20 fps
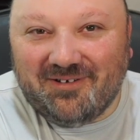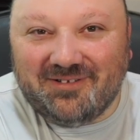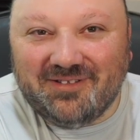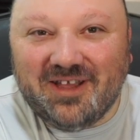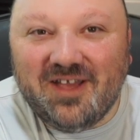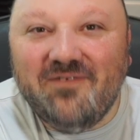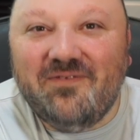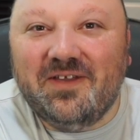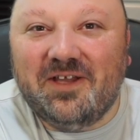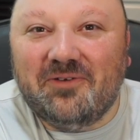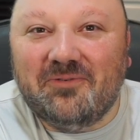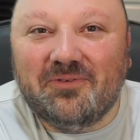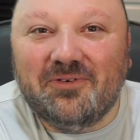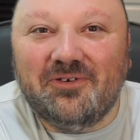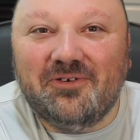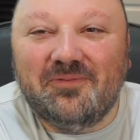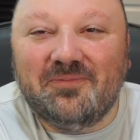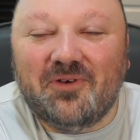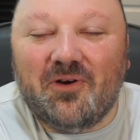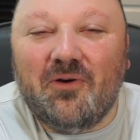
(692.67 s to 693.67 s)
living
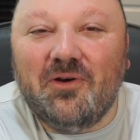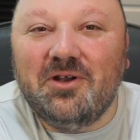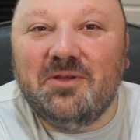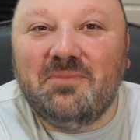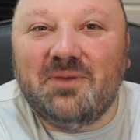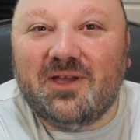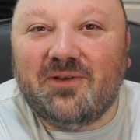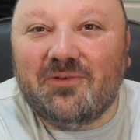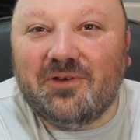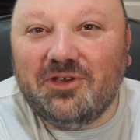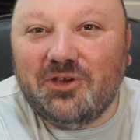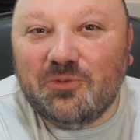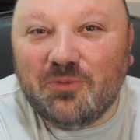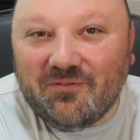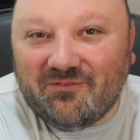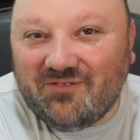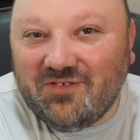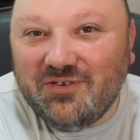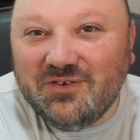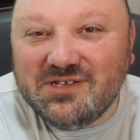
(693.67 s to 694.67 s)
room going to be where you
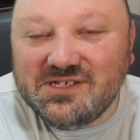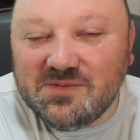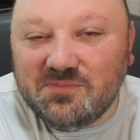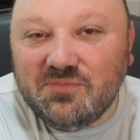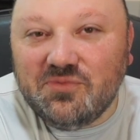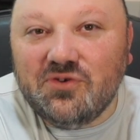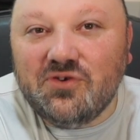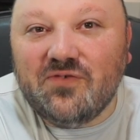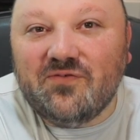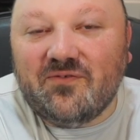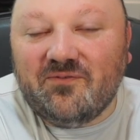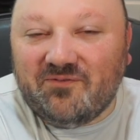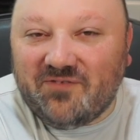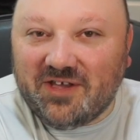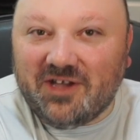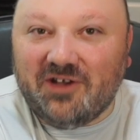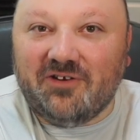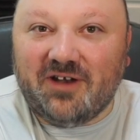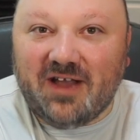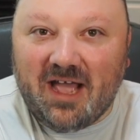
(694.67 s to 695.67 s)
refuse to move and
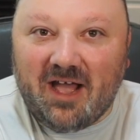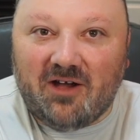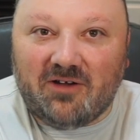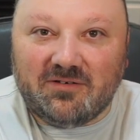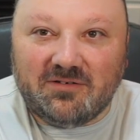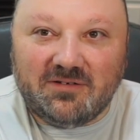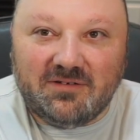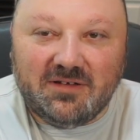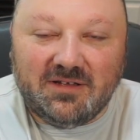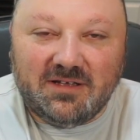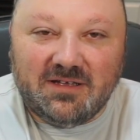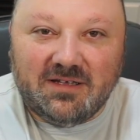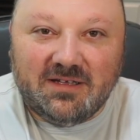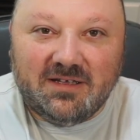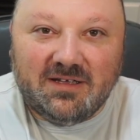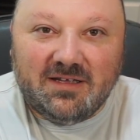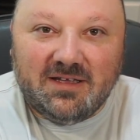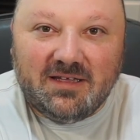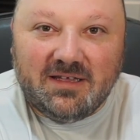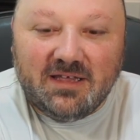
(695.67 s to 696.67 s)
figure it out?
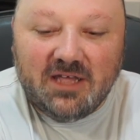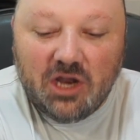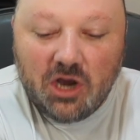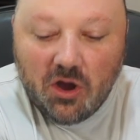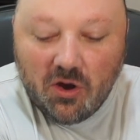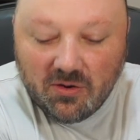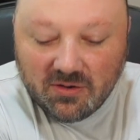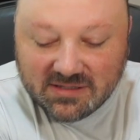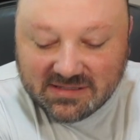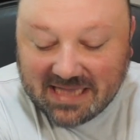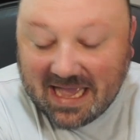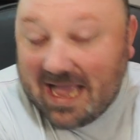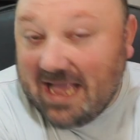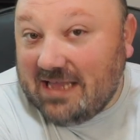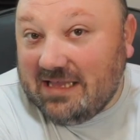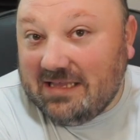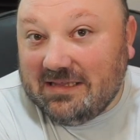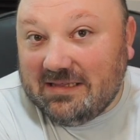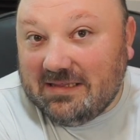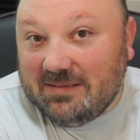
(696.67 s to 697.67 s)
You know, is that
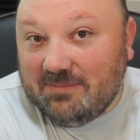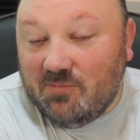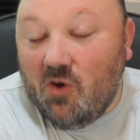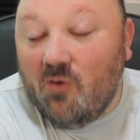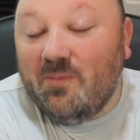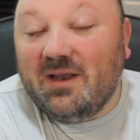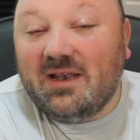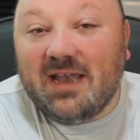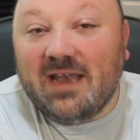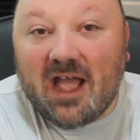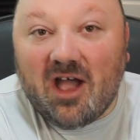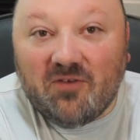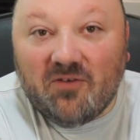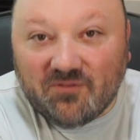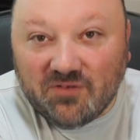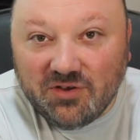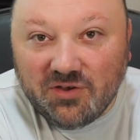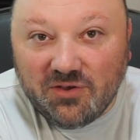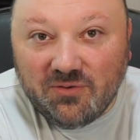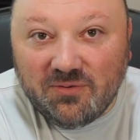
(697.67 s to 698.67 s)
moment now
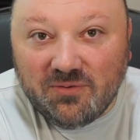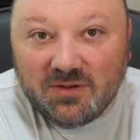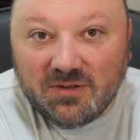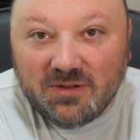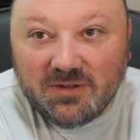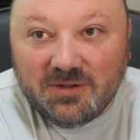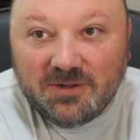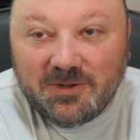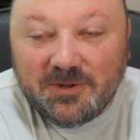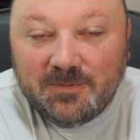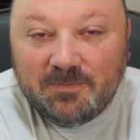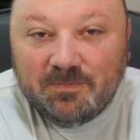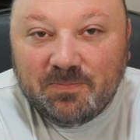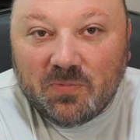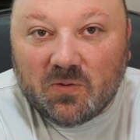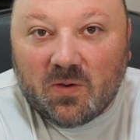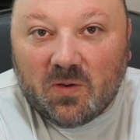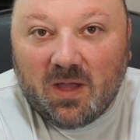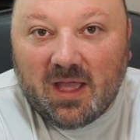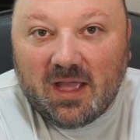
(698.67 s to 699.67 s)
for you?
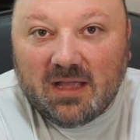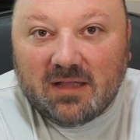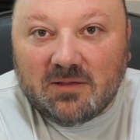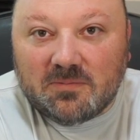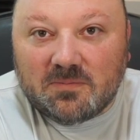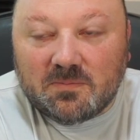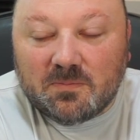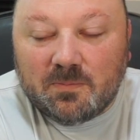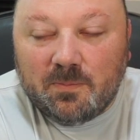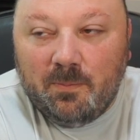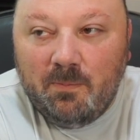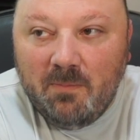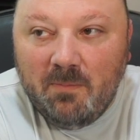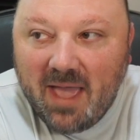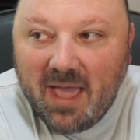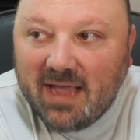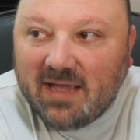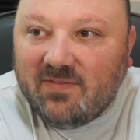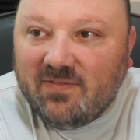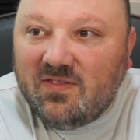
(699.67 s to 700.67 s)
Okay?
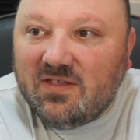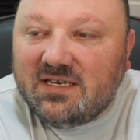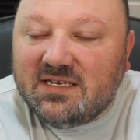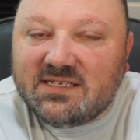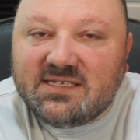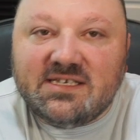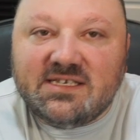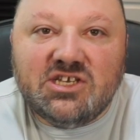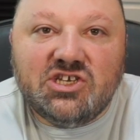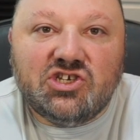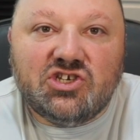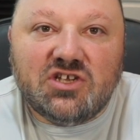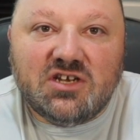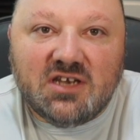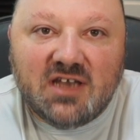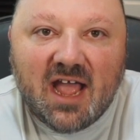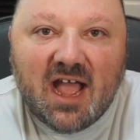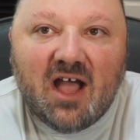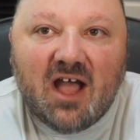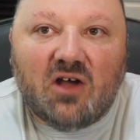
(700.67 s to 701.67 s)
Make the decision
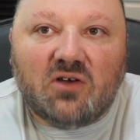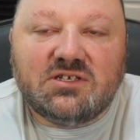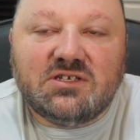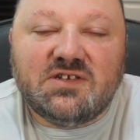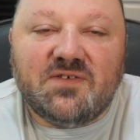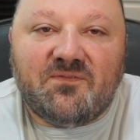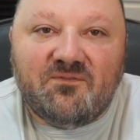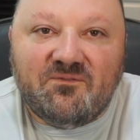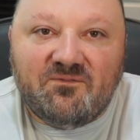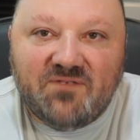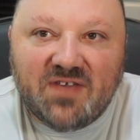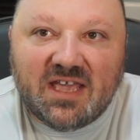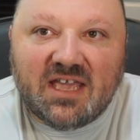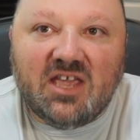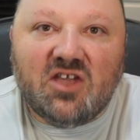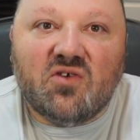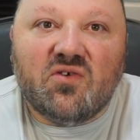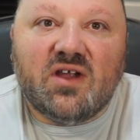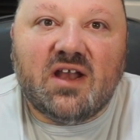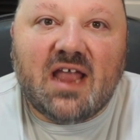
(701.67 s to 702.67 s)
now to
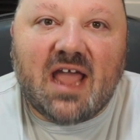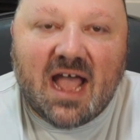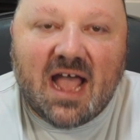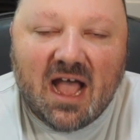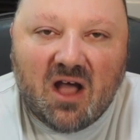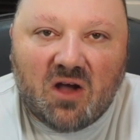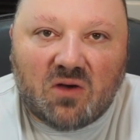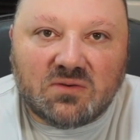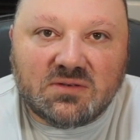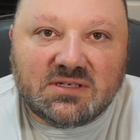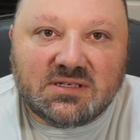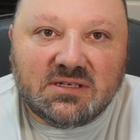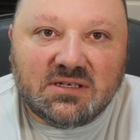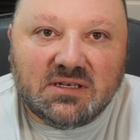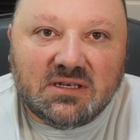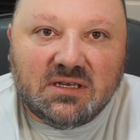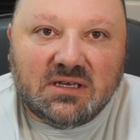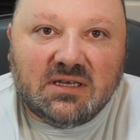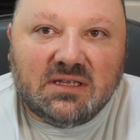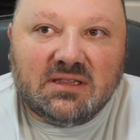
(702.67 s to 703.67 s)
figure it out.
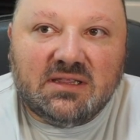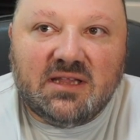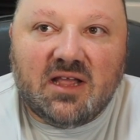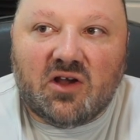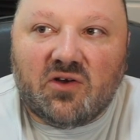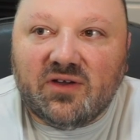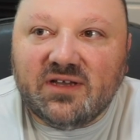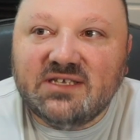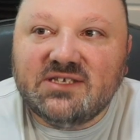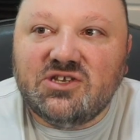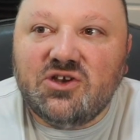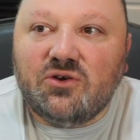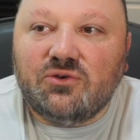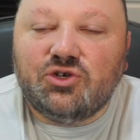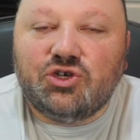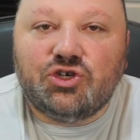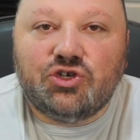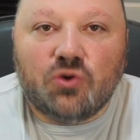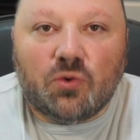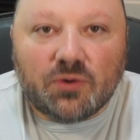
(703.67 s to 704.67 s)
There is no
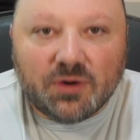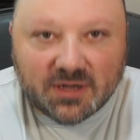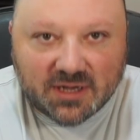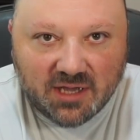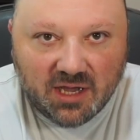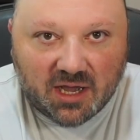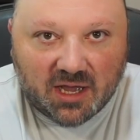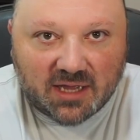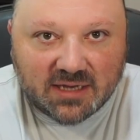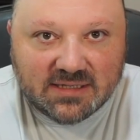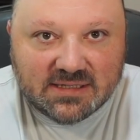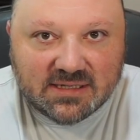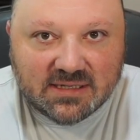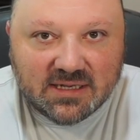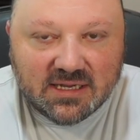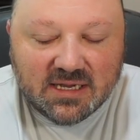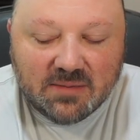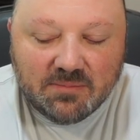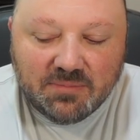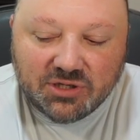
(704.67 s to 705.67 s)
shortcut,
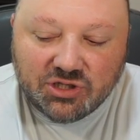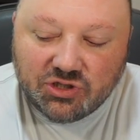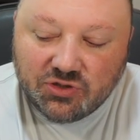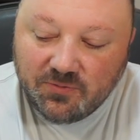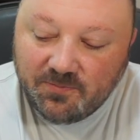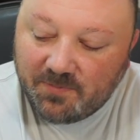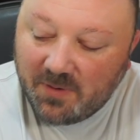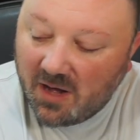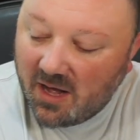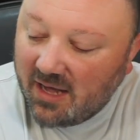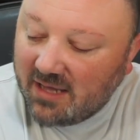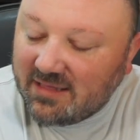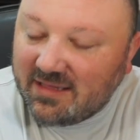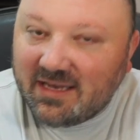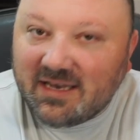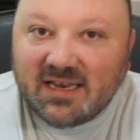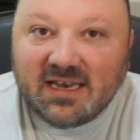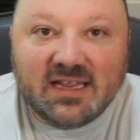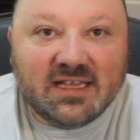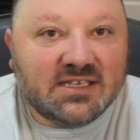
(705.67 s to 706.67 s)
but you find
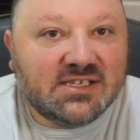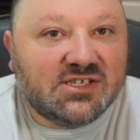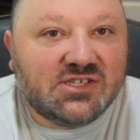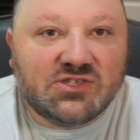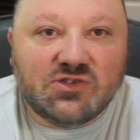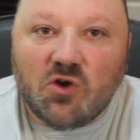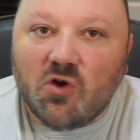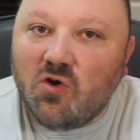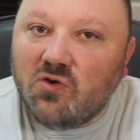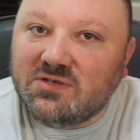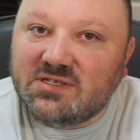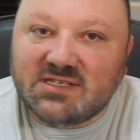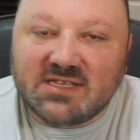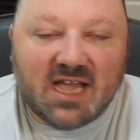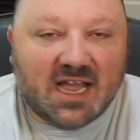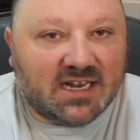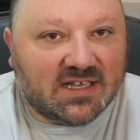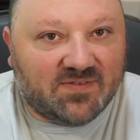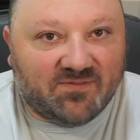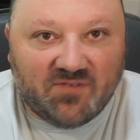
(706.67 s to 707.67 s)
that it is so
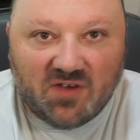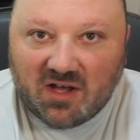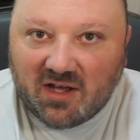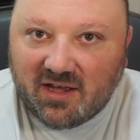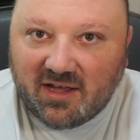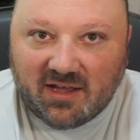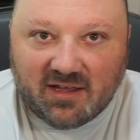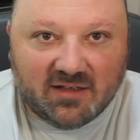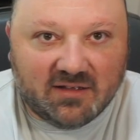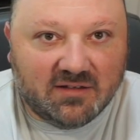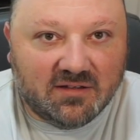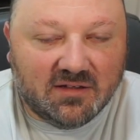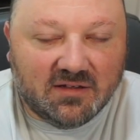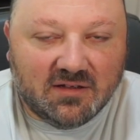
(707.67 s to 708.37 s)
satisfying